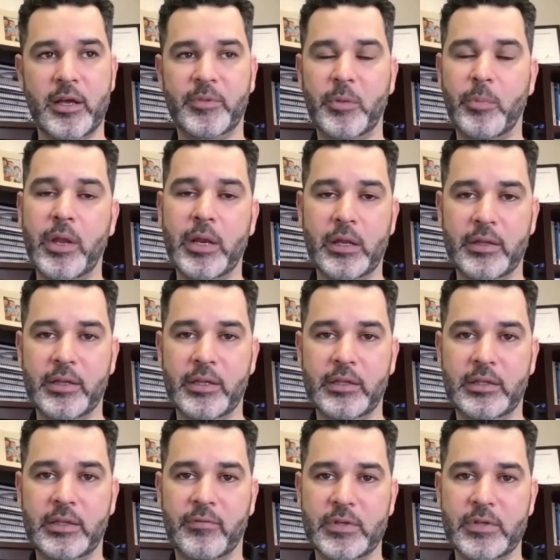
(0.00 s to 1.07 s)
depending on the
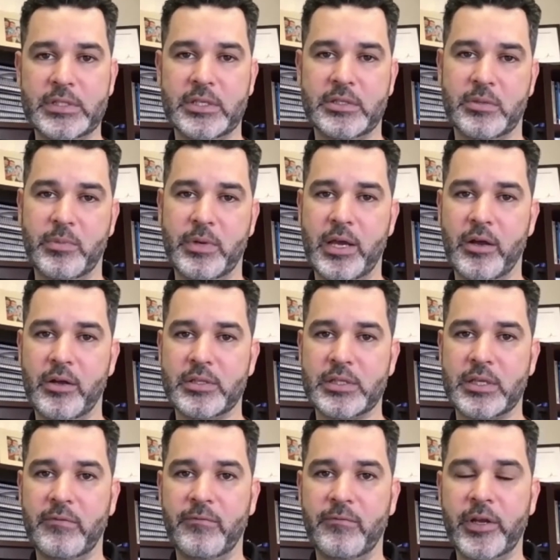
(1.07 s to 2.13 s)
different system and how it's
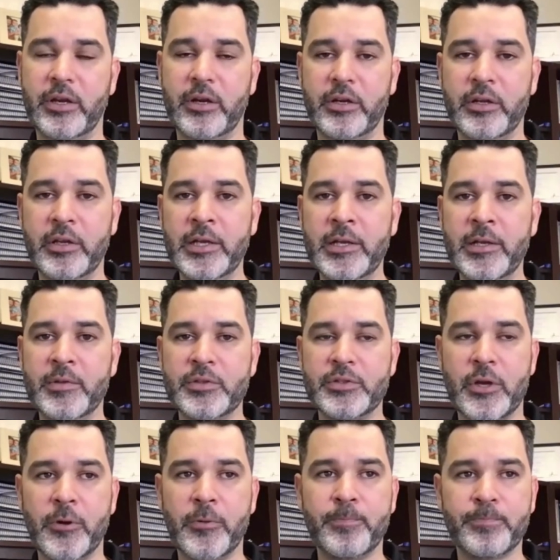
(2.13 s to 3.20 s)
configured.
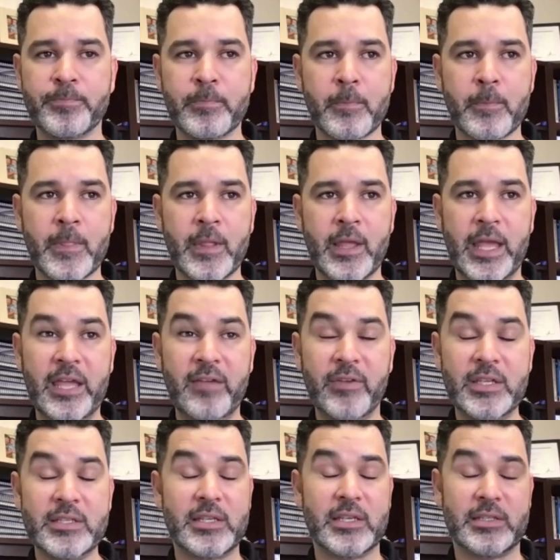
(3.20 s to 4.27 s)
So
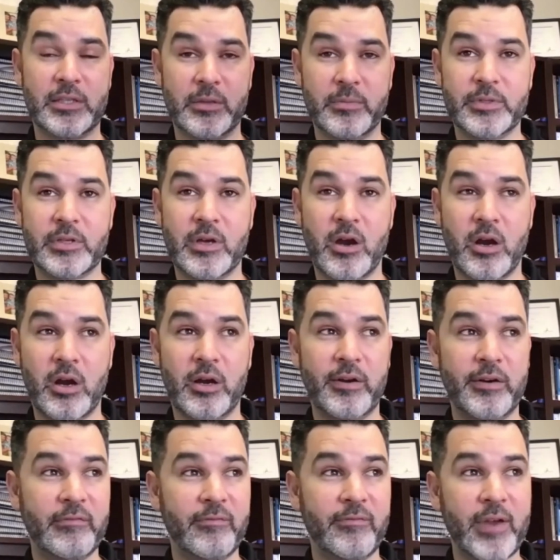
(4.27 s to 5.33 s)
AV systems
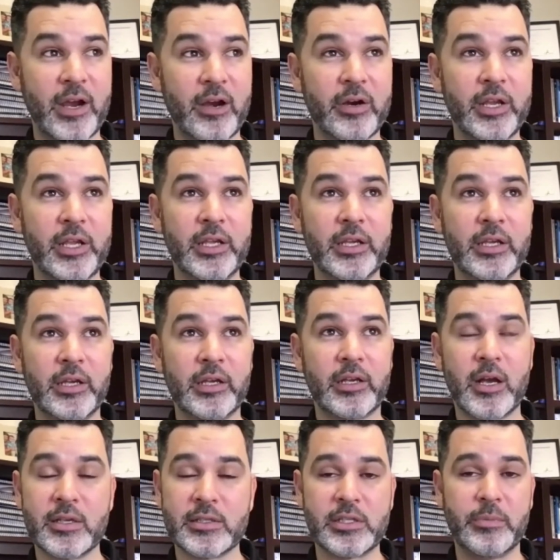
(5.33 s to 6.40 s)
are very
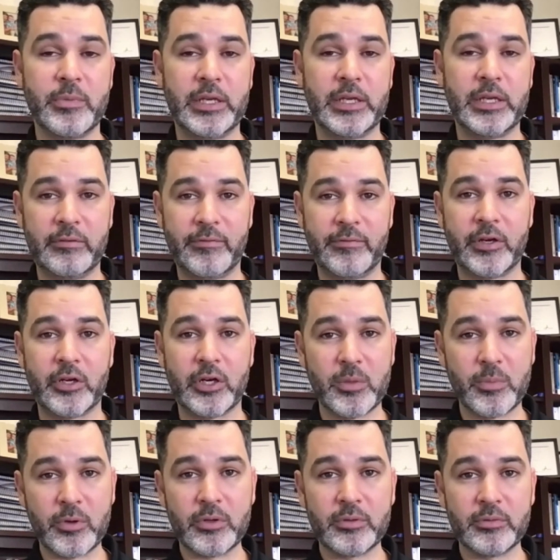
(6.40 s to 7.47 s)
custom and
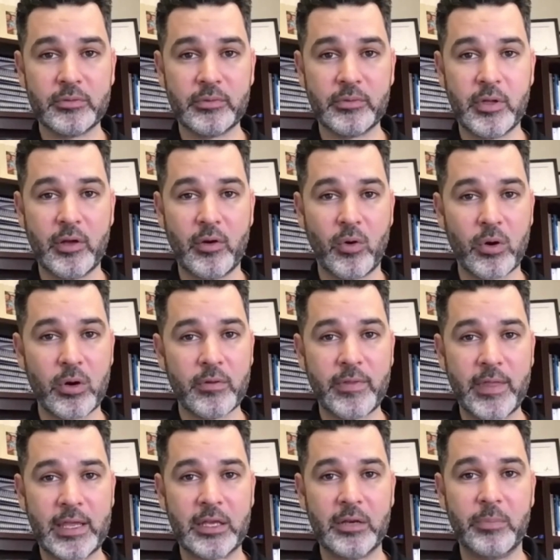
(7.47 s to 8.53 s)
configurable, or
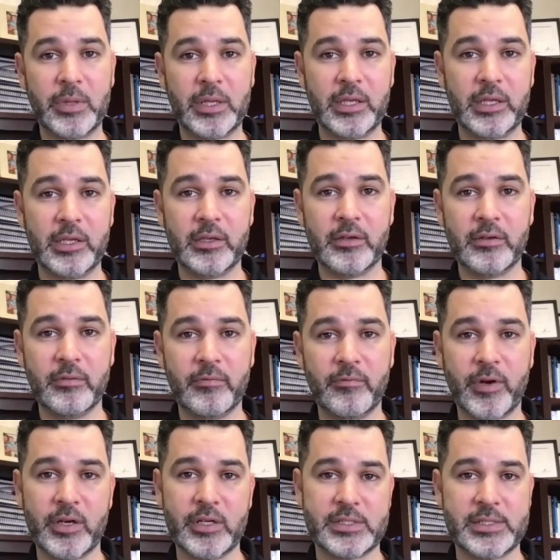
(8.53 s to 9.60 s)
they can be
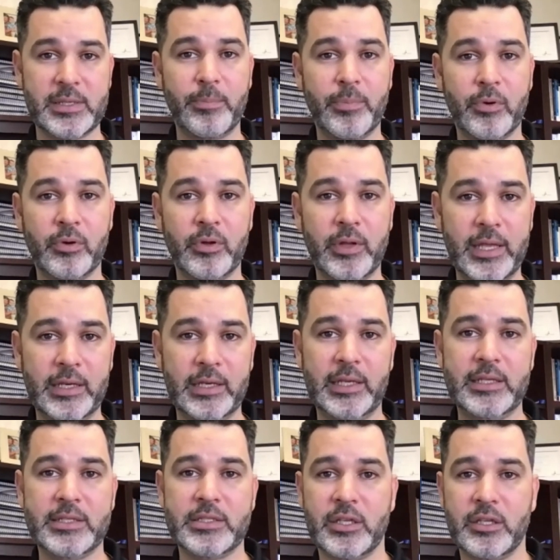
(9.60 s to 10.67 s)
very simple and
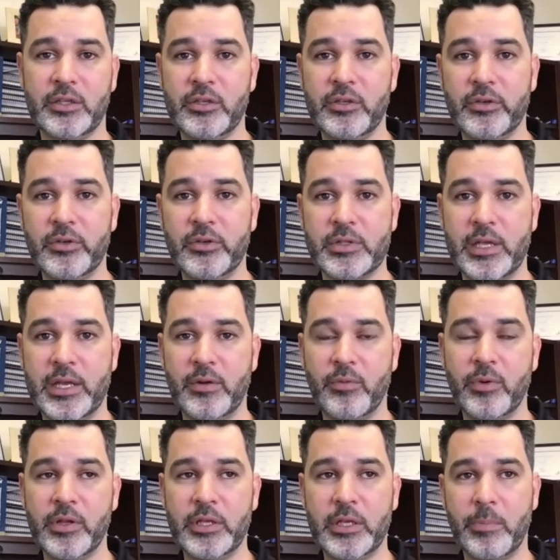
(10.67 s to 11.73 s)
easy to use. And it
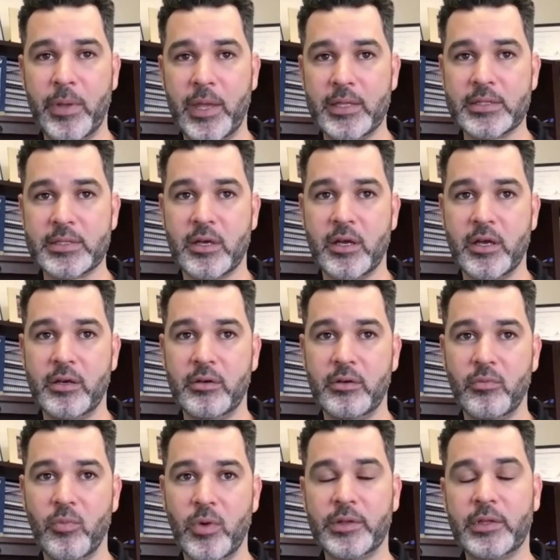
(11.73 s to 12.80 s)
really depends on
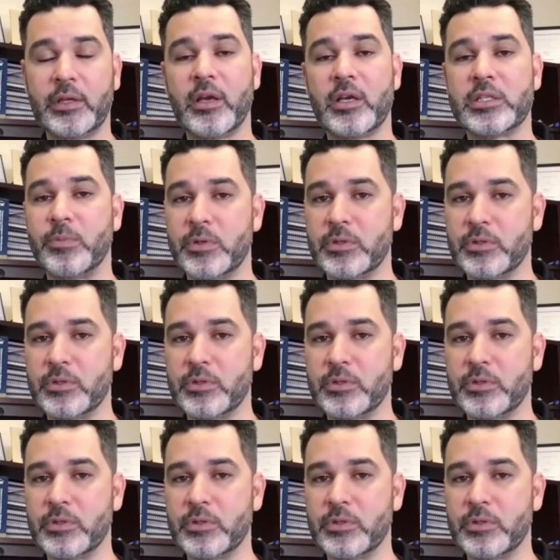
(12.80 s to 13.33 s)
what the customer